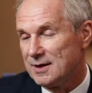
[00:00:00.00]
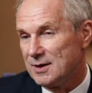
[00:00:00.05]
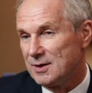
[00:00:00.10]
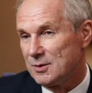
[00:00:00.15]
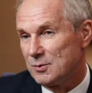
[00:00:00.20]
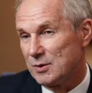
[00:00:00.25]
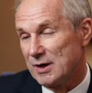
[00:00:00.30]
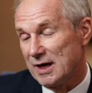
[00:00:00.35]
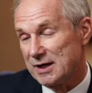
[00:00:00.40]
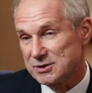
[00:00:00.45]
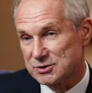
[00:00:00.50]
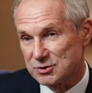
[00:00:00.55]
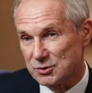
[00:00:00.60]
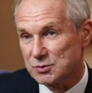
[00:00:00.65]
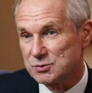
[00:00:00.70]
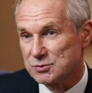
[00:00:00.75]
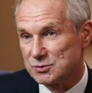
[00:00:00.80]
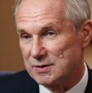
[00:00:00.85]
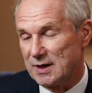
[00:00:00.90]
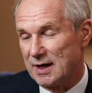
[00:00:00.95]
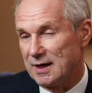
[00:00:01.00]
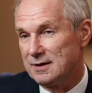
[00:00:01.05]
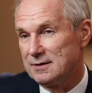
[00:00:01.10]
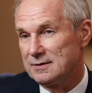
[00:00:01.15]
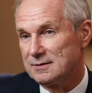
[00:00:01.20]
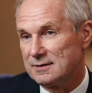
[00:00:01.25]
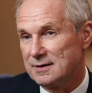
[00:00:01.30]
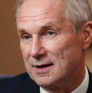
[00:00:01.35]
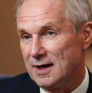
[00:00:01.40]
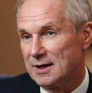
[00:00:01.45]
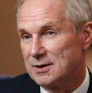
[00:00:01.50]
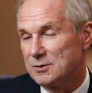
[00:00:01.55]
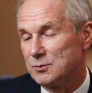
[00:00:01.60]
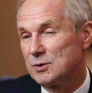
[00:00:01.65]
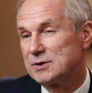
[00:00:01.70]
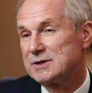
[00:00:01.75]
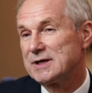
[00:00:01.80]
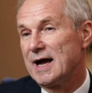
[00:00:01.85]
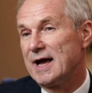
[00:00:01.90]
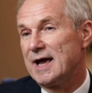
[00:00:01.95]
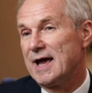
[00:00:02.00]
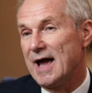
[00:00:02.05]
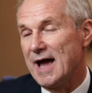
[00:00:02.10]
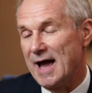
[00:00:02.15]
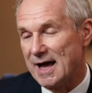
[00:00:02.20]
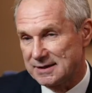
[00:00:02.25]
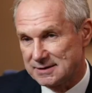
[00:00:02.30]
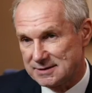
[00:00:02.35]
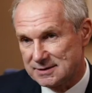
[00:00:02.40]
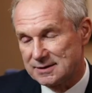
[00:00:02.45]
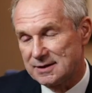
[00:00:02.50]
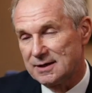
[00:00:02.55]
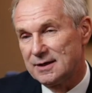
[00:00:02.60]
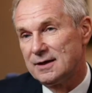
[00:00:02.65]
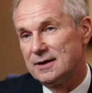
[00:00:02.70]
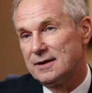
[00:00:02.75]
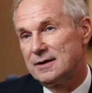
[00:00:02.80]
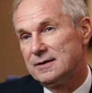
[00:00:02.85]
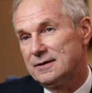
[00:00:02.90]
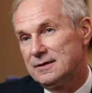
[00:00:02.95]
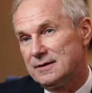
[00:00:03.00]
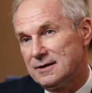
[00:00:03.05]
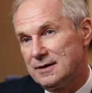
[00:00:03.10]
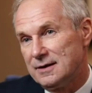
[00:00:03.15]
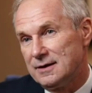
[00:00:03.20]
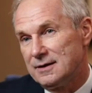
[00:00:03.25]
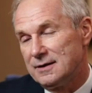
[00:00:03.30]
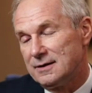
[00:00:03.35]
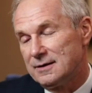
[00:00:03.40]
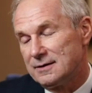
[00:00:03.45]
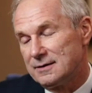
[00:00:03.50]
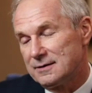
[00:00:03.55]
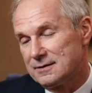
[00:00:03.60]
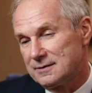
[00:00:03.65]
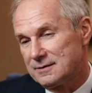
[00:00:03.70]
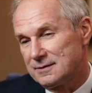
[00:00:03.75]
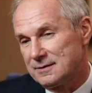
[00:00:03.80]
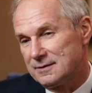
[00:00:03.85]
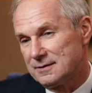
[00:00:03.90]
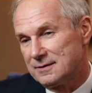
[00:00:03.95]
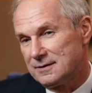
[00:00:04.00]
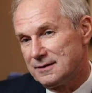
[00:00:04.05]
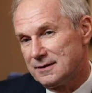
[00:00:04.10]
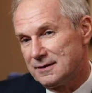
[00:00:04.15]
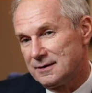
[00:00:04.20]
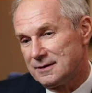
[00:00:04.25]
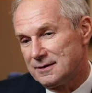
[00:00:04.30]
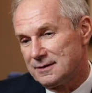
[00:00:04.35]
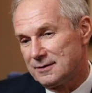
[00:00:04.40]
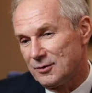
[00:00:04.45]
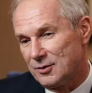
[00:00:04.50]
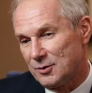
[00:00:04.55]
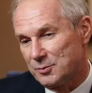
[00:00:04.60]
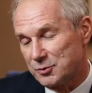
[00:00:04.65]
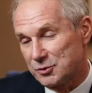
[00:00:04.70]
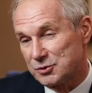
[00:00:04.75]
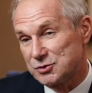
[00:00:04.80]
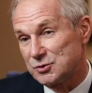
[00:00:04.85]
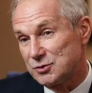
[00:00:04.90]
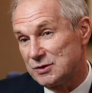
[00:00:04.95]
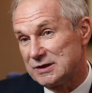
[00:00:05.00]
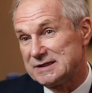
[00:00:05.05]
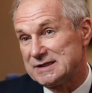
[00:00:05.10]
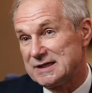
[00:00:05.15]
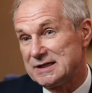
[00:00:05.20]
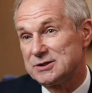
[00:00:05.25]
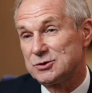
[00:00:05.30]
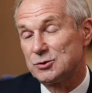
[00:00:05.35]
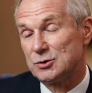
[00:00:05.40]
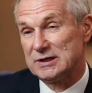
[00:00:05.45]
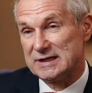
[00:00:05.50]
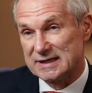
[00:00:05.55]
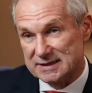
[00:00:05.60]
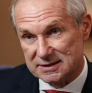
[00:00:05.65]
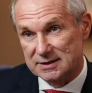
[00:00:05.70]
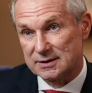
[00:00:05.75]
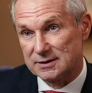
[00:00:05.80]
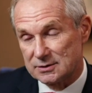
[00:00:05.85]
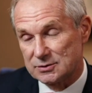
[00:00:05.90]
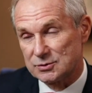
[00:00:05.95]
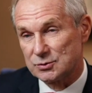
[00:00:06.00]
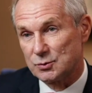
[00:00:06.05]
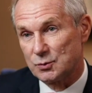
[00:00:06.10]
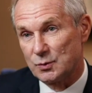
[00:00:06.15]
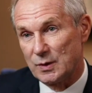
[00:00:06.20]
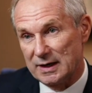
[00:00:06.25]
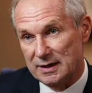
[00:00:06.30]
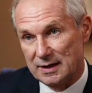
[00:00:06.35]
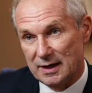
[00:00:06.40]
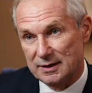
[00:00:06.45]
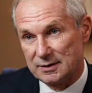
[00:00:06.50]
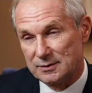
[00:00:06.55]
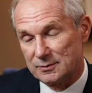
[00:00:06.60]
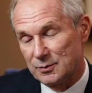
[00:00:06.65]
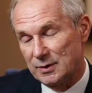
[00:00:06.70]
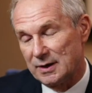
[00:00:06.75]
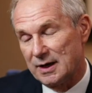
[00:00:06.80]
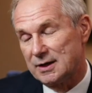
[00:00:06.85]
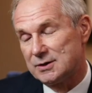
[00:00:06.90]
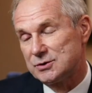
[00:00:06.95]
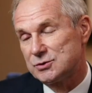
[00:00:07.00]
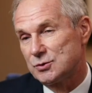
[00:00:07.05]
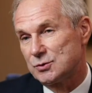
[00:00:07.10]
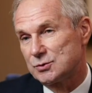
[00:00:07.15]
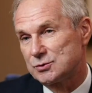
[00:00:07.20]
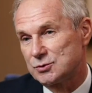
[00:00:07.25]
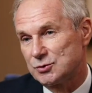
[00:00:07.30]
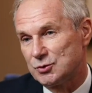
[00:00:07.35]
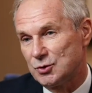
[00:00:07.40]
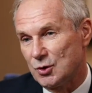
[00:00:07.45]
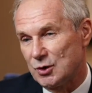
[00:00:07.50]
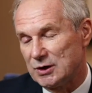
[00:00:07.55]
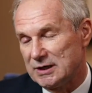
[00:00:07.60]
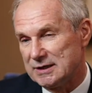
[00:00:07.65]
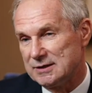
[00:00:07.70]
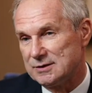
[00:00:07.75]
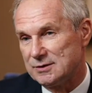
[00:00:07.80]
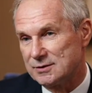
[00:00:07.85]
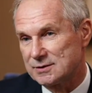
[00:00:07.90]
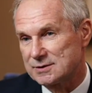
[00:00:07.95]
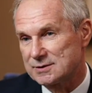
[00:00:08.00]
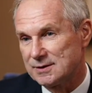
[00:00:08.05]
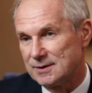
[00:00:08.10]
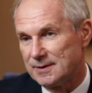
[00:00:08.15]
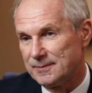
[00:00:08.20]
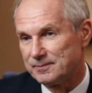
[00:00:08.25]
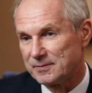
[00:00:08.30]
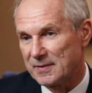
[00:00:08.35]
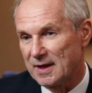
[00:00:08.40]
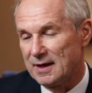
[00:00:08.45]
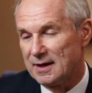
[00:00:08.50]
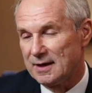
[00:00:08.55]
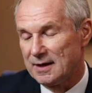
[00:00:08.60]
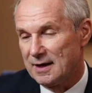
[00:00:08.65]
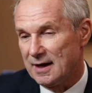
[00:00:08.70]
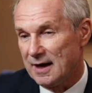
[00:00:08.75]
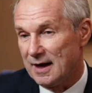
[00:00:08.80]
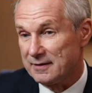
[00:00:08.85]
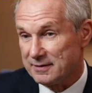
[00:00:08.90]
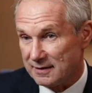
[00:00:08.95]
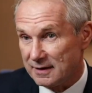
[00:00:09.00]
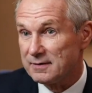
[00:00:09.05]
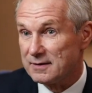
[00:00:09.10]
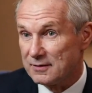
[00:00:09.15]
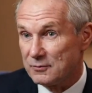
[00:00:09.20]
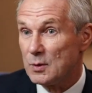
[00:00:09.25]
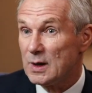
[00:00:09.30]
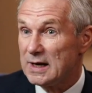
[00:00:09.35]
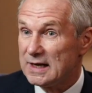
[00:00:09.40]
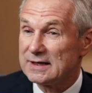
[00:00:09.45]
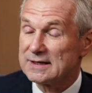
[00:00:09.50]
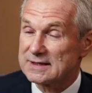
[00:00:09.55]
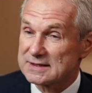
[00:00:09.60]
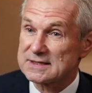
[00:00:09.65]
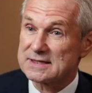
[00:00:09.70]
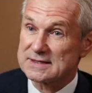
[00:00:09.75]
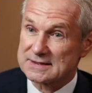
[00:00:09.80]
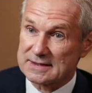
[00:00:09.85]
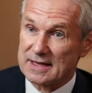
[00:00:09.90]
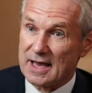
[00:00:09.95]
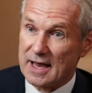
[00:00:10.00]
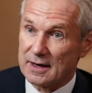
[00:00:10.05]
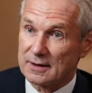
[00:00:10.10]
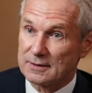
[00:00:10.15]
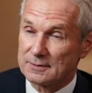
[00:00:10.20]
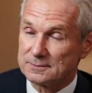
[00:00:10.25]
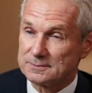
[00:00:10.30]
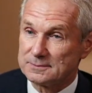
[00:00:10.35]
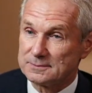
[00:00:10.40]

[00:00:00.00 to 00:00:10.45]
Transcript: What I saw today and what I had the opportunity to listen to when I talked to your leaders, I think the willingness is there.